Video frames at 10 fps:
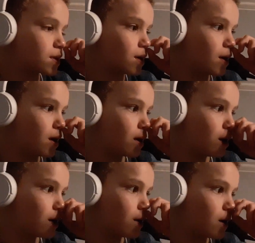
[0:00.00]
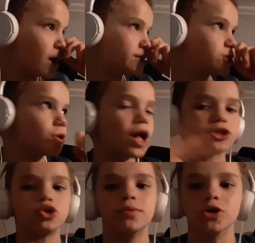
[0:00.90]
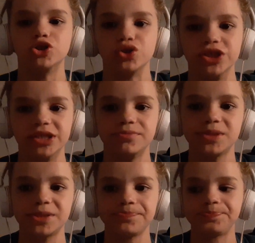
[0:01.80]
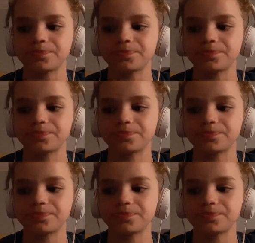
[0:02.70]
I still got 2 more dreams.